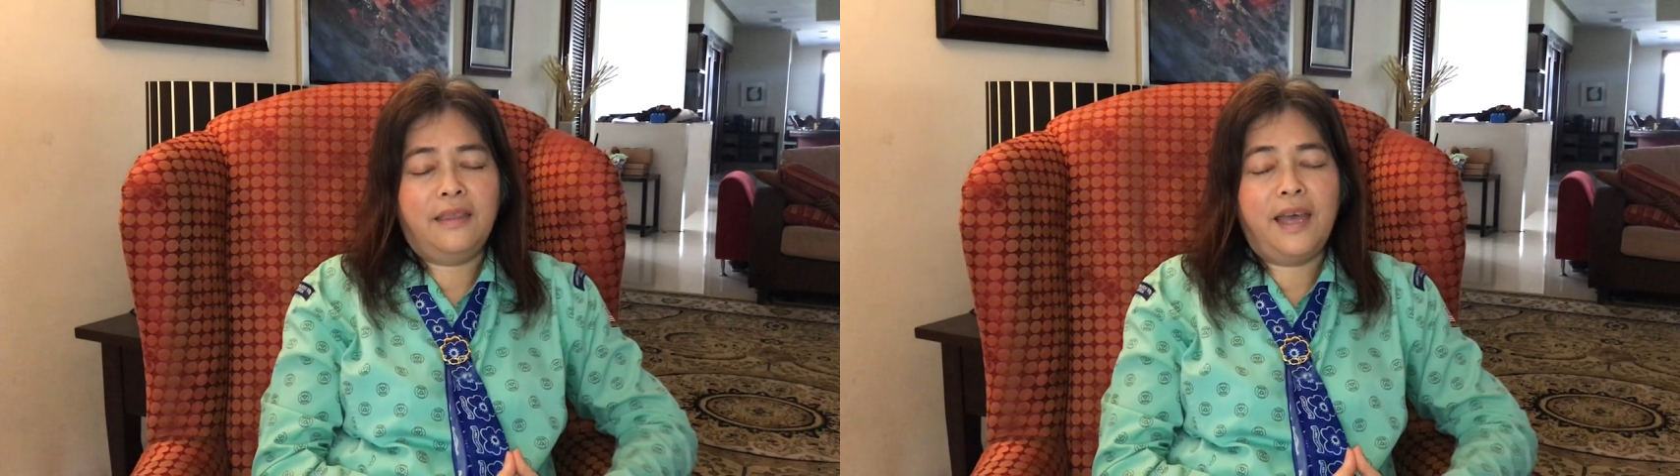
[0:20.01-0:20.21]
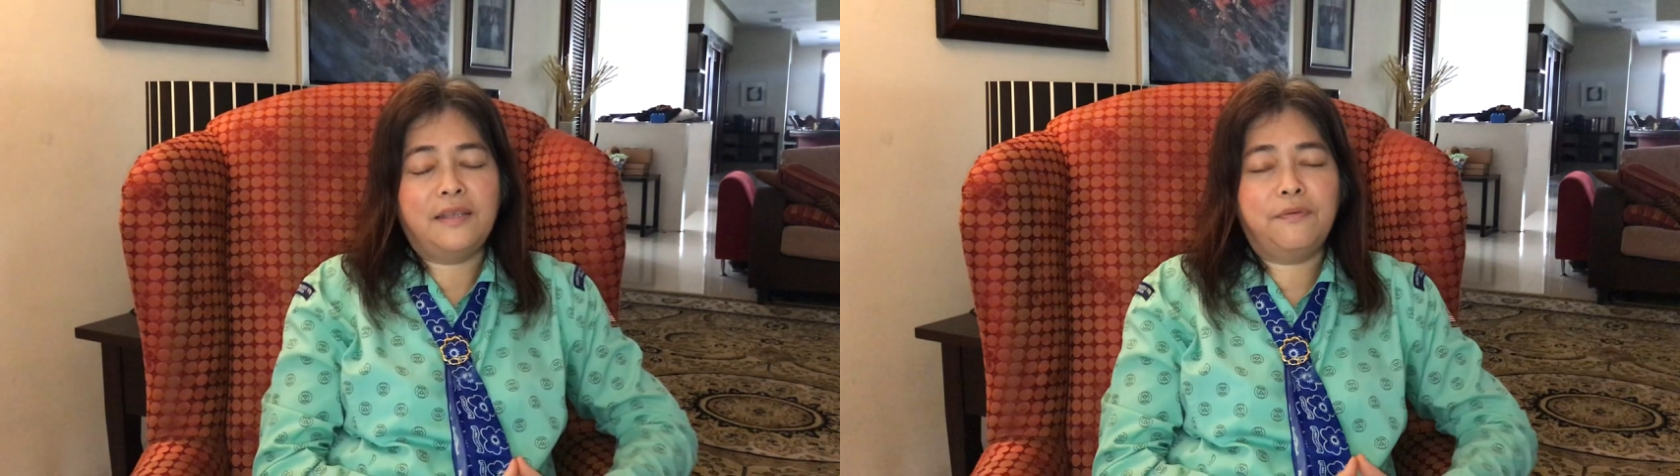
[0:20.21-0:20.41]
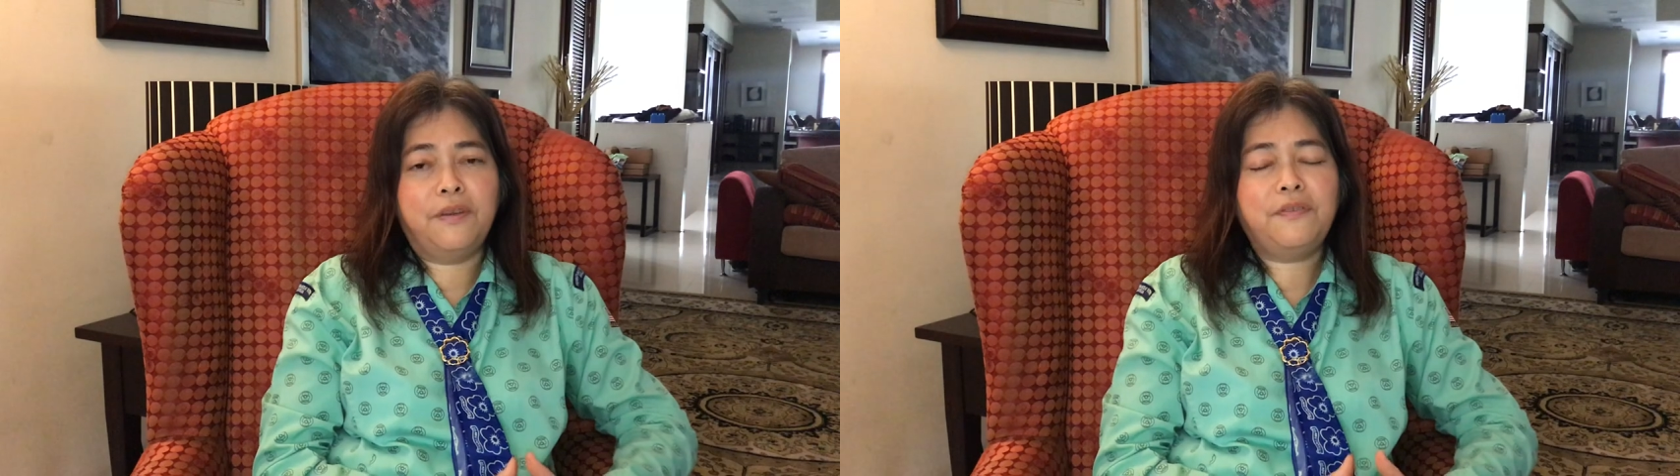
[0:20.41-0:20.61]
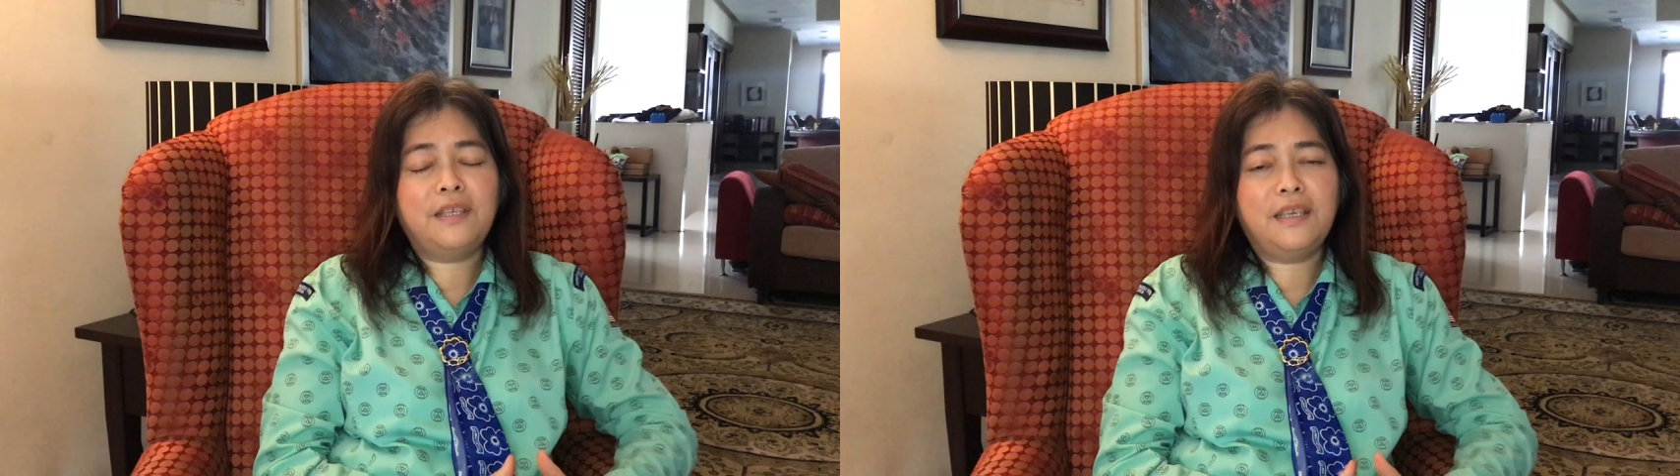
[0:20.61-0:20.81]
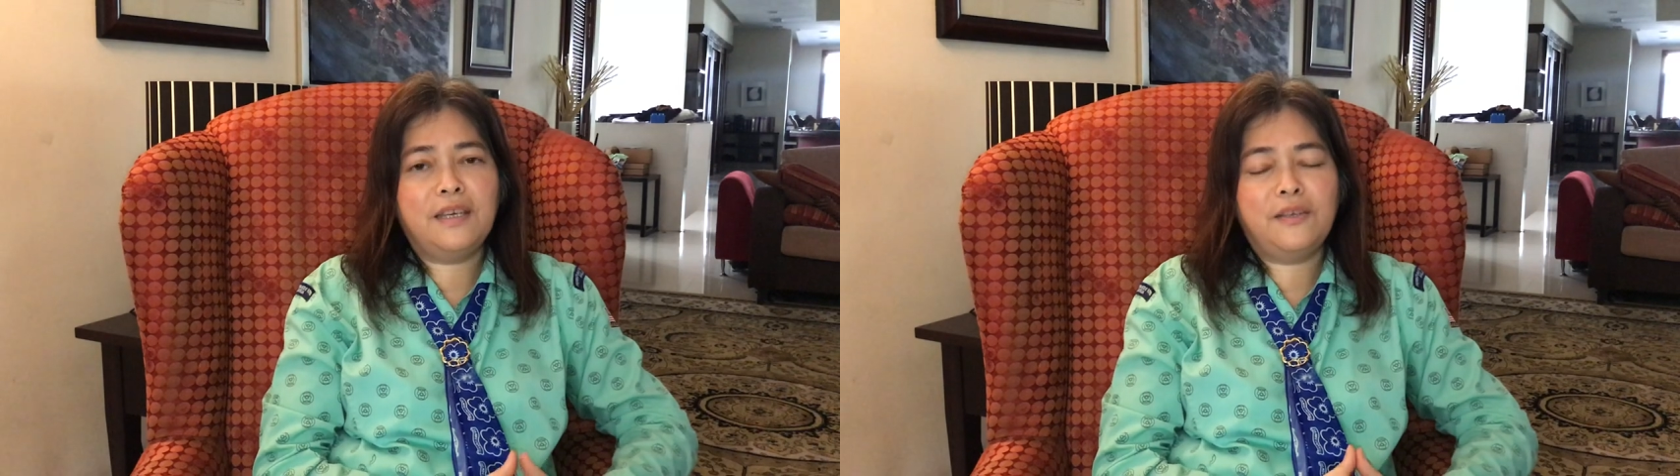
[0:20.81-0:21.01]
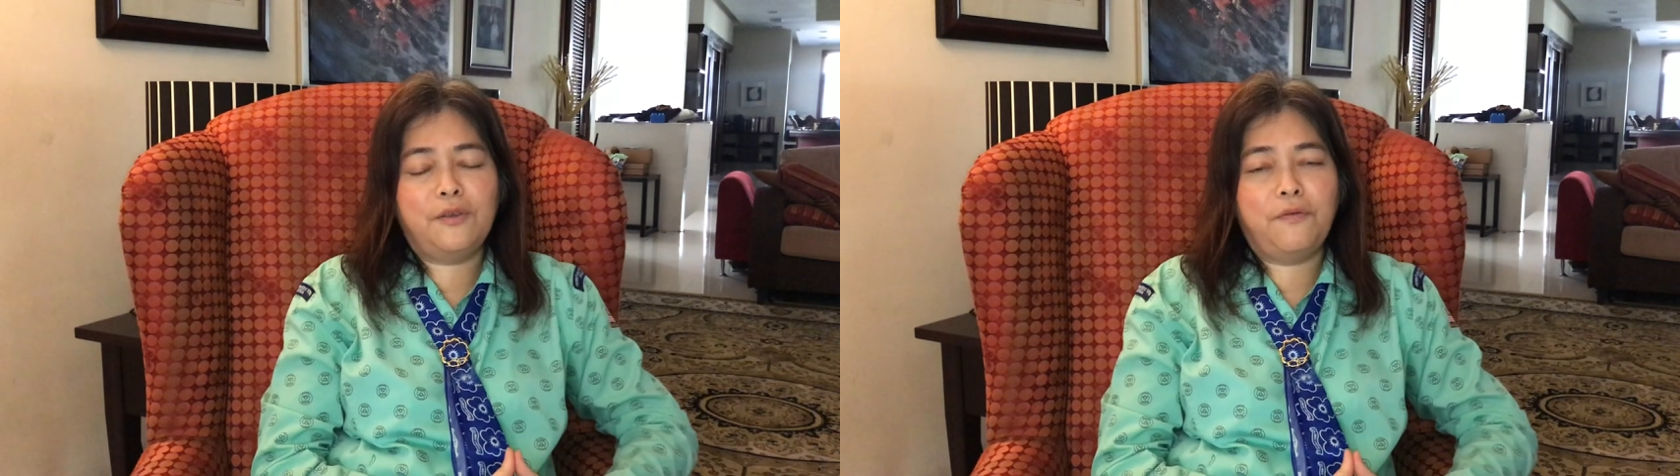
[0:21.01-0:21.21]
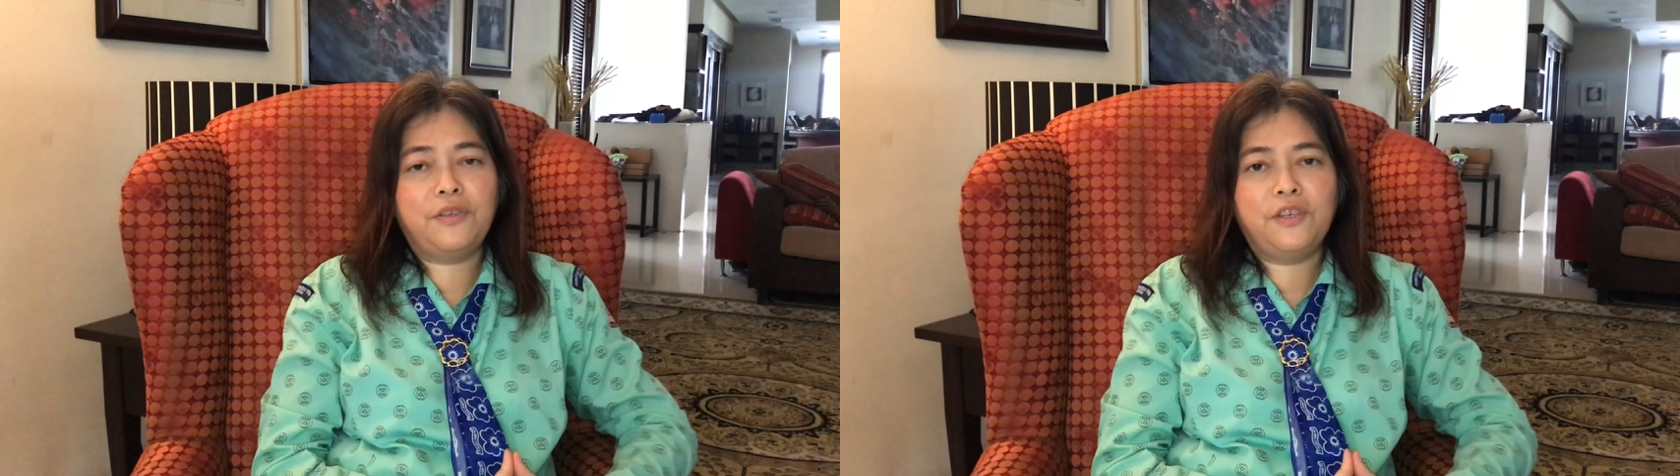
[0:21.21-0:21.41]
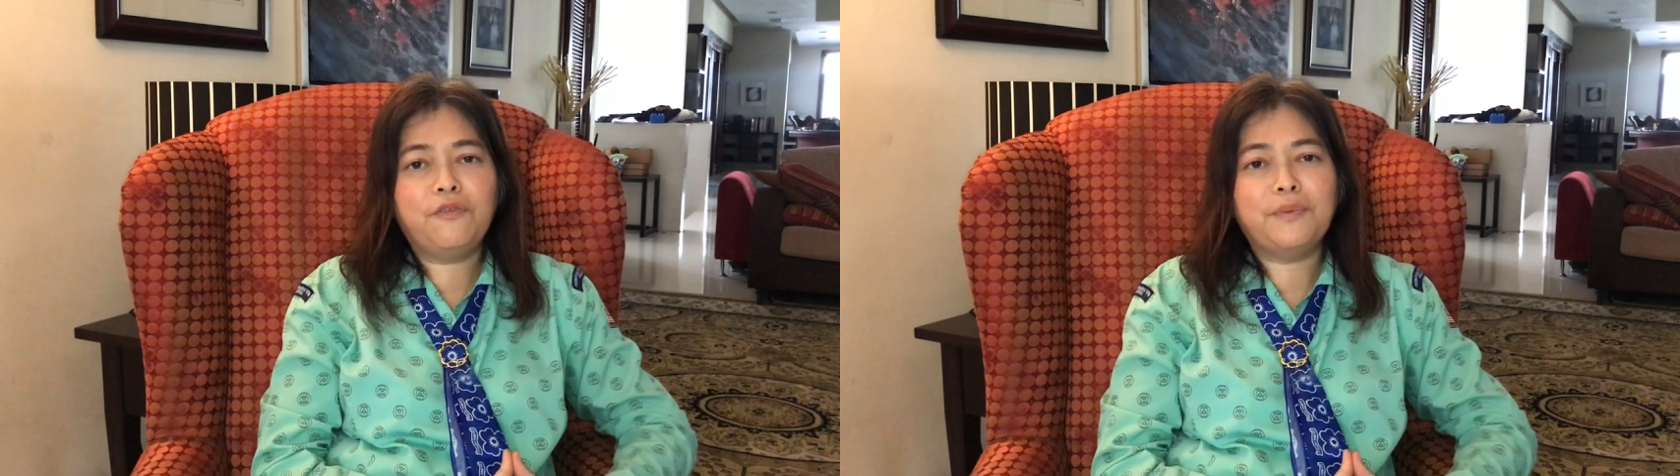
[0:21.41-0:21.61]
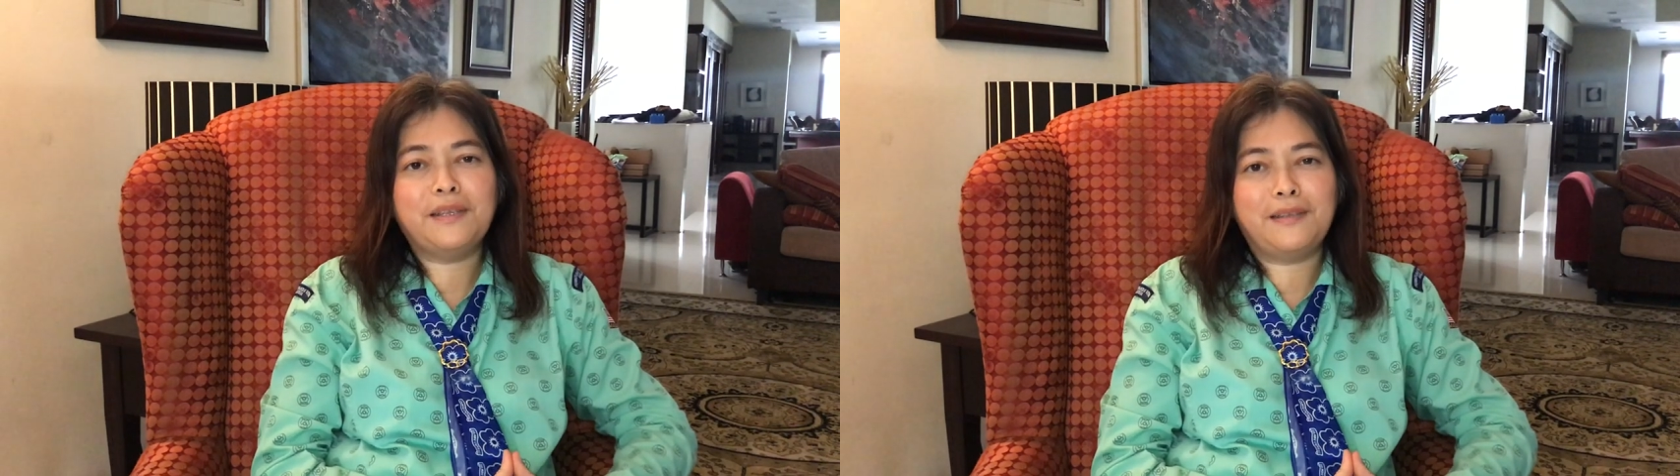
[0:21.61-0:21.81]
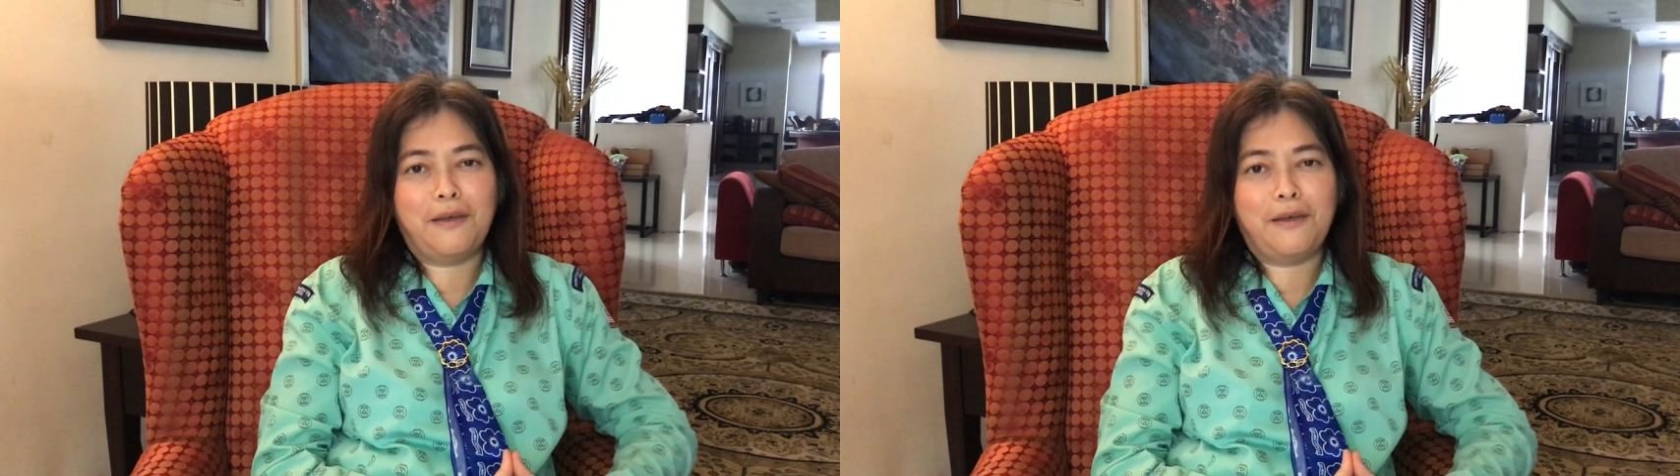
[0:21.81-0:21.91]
That's 50 years of achievements